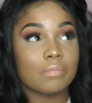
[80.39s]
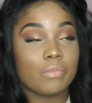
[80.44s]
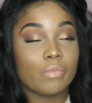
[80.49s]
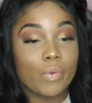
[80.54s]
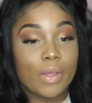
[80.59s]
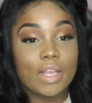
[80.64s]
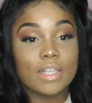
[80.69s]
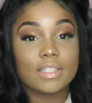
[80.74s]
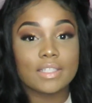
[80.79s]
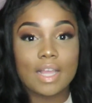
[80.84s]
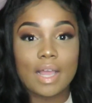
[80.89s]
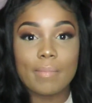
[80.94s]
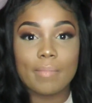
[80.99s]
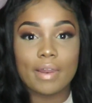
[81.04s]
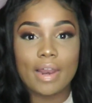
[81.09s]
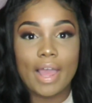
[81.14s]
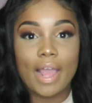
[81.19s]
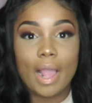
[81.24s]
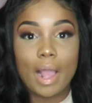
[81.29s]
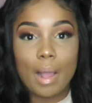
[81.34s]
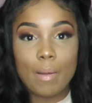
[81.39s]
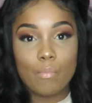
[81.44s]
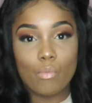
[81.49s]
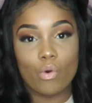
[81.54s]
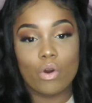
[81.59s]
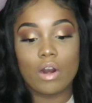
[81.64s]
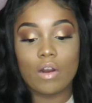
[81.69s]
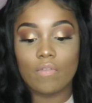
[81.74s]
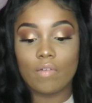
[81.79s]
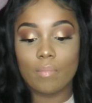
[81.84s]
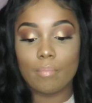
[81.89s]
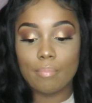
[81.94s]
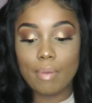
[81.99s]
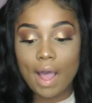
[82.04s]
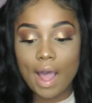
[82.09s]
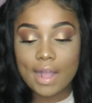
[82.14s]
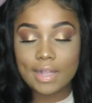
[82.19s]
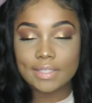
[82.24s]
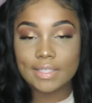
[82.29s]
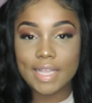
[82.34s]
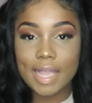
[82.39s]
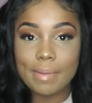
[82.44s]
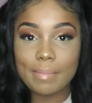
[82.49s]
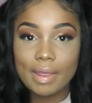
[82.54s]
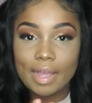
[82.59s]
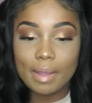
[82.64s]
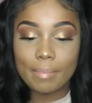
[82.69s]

wigs come in like a more of a box type,